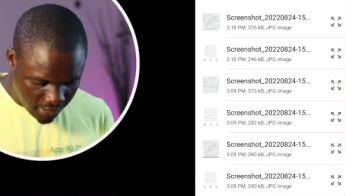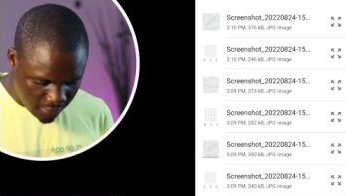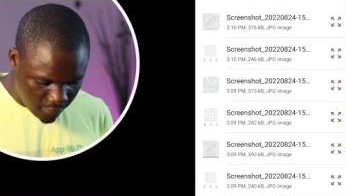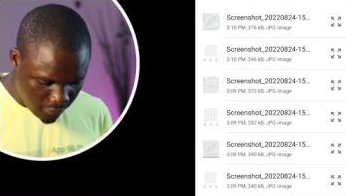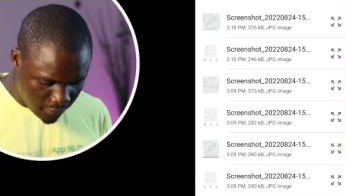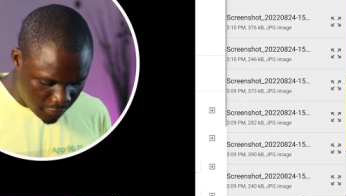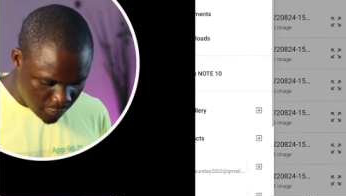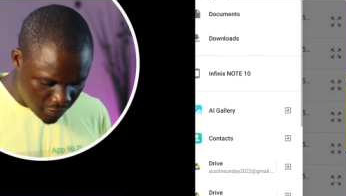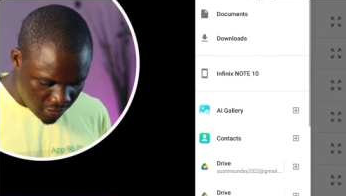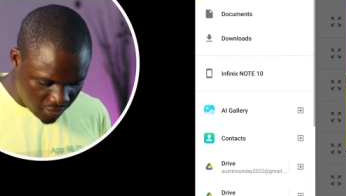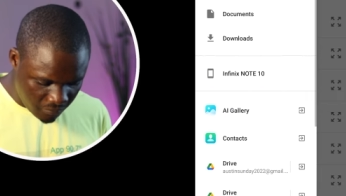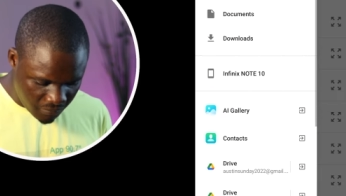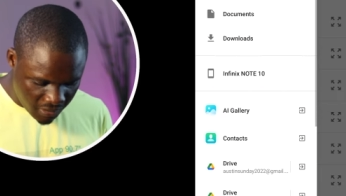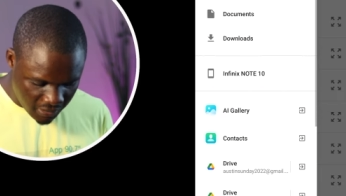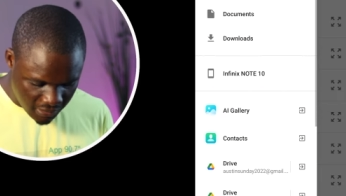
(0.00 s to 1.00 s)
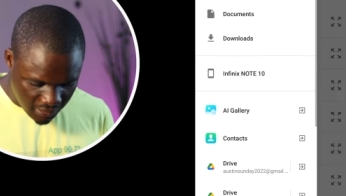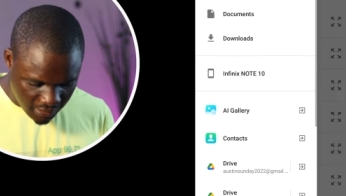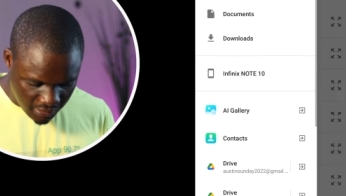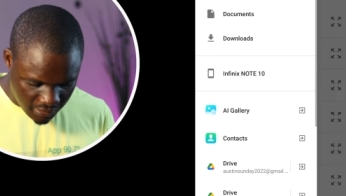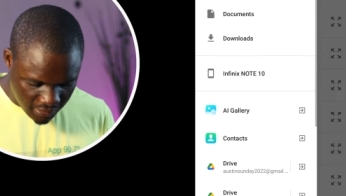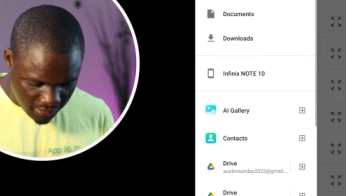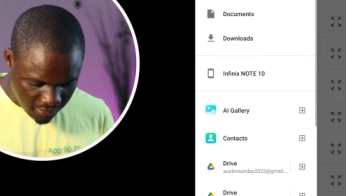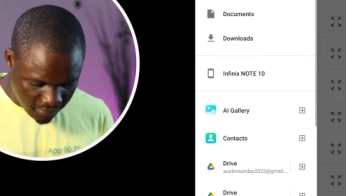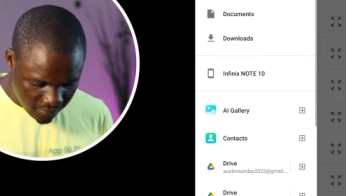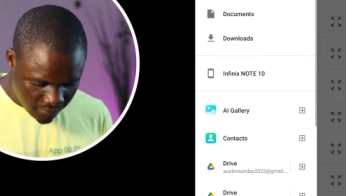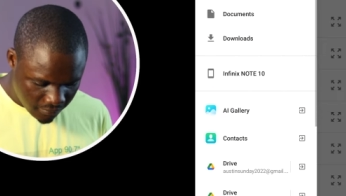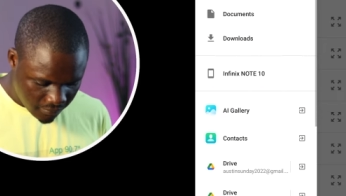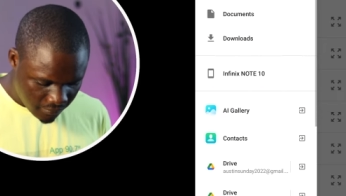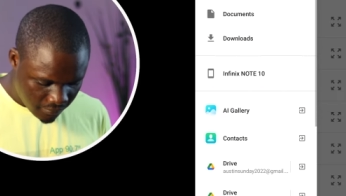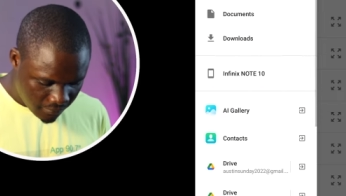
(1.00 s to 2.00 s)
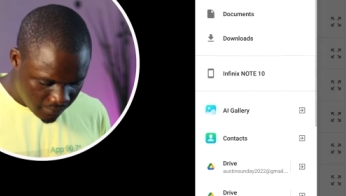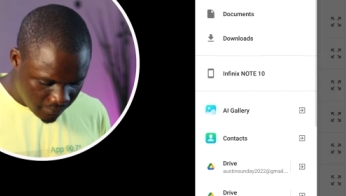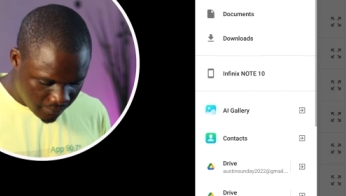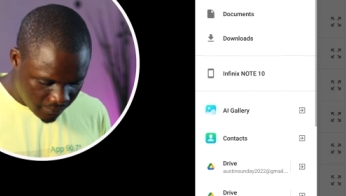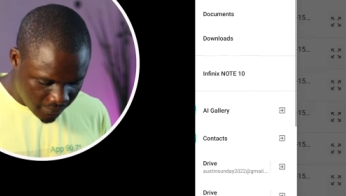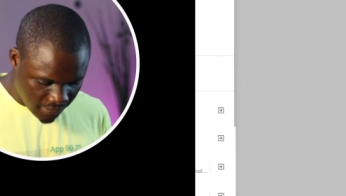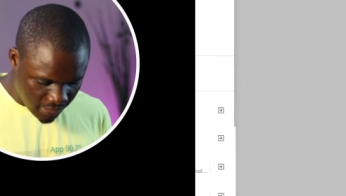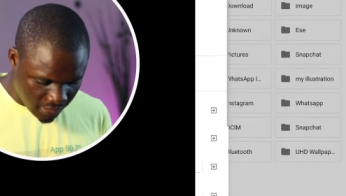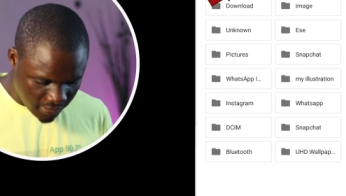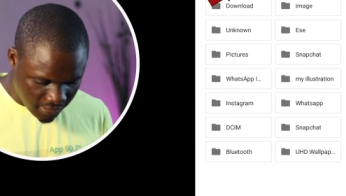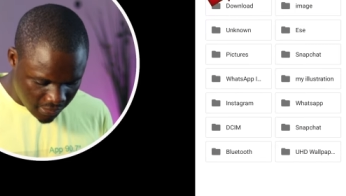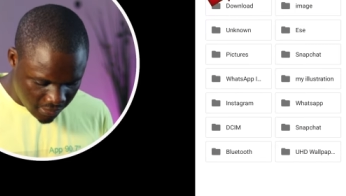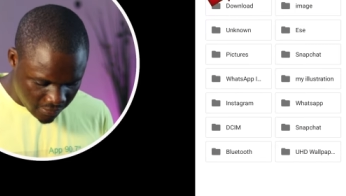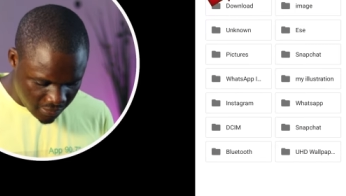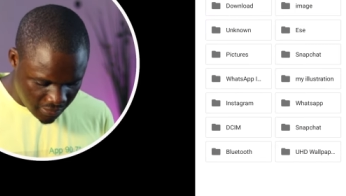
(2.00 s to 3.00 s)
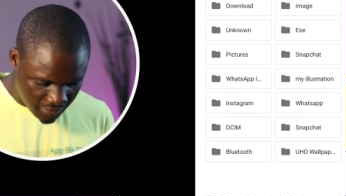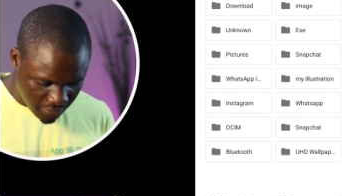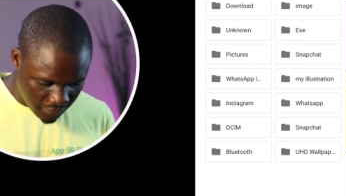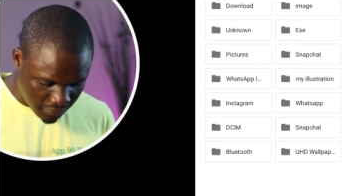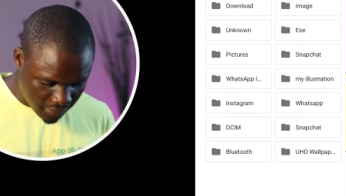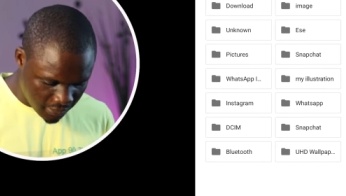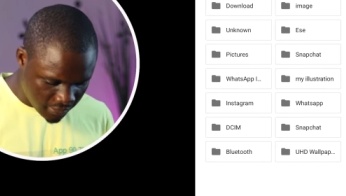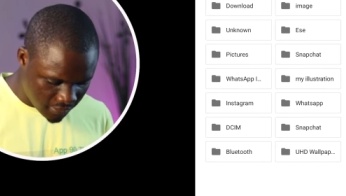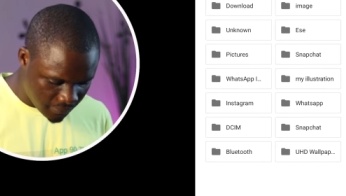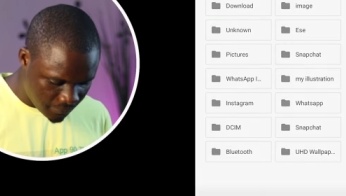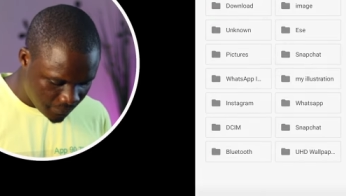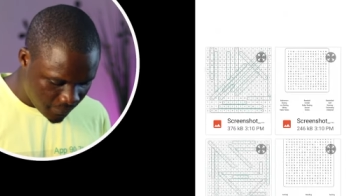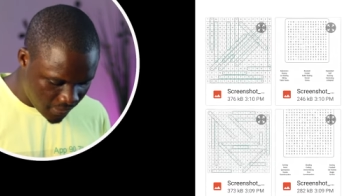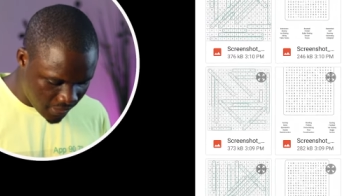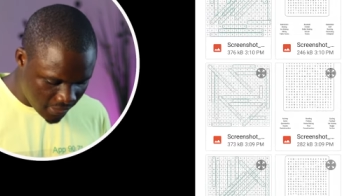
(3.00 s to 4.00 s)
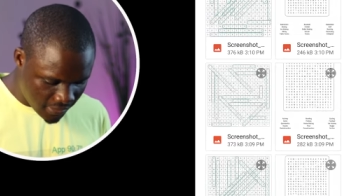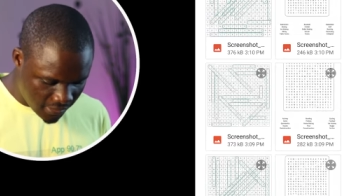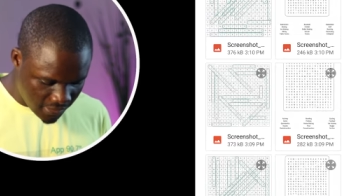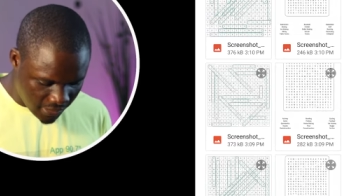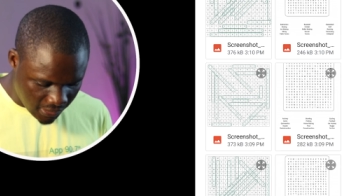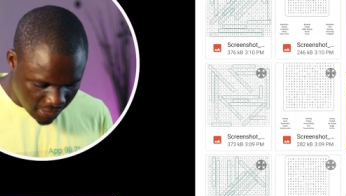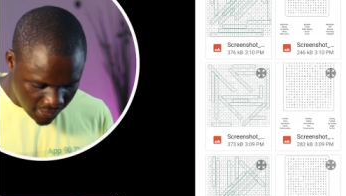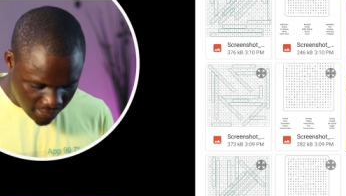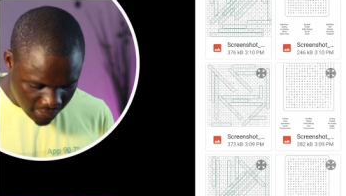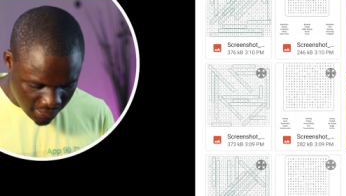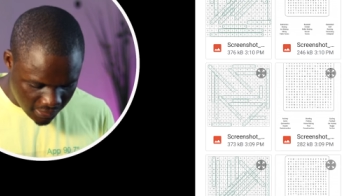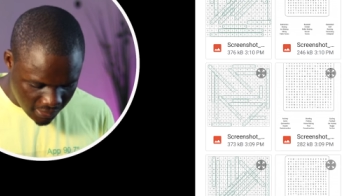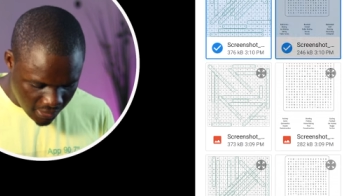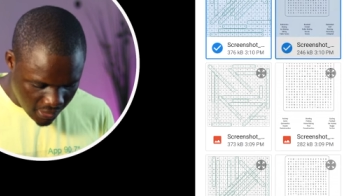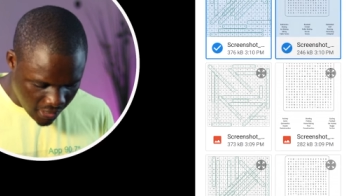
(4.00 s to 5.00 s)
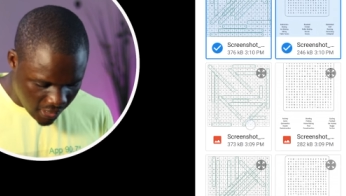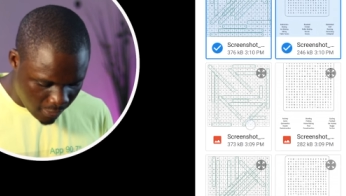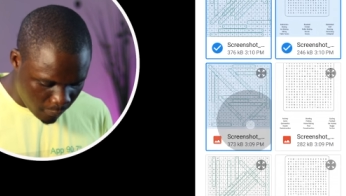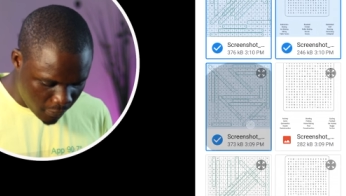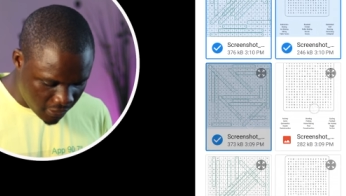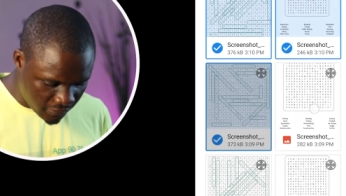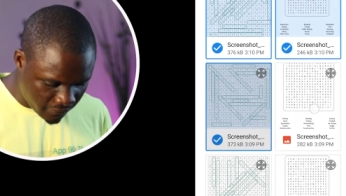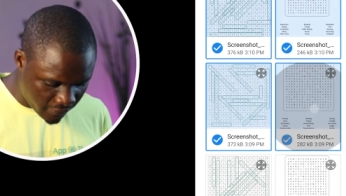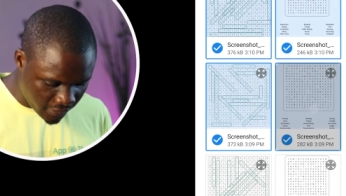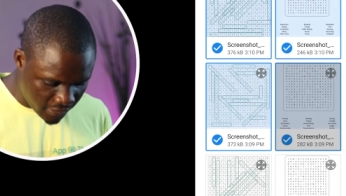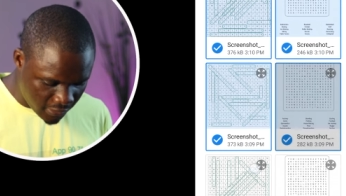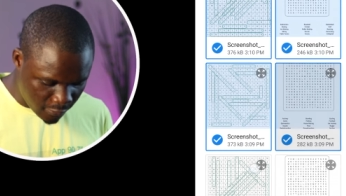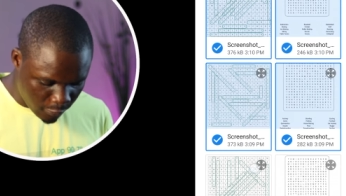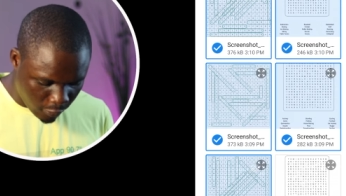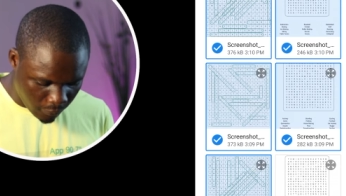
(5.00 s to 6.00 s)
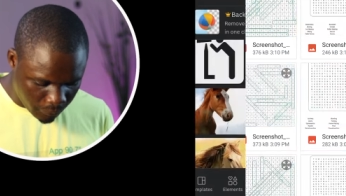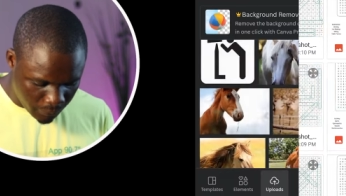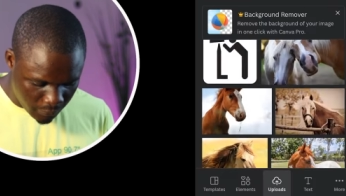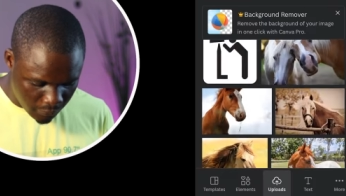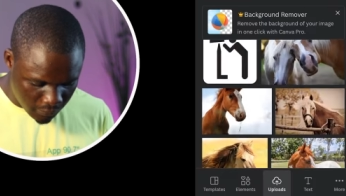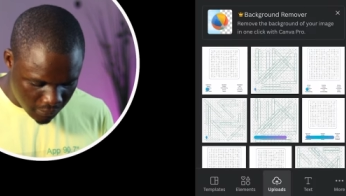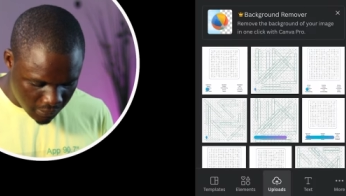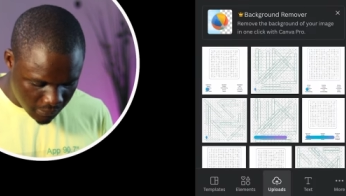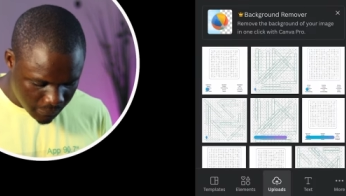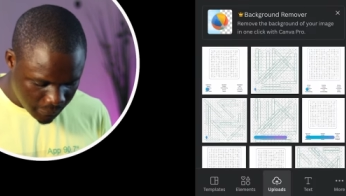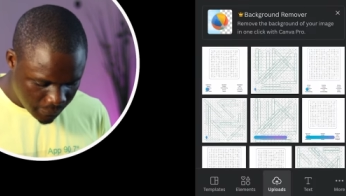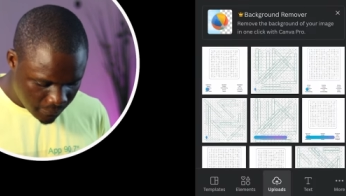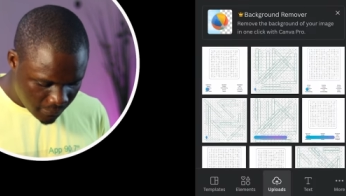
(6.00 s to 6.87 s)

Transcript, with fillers: then go to images, then screenshots, select and wait for it to upload.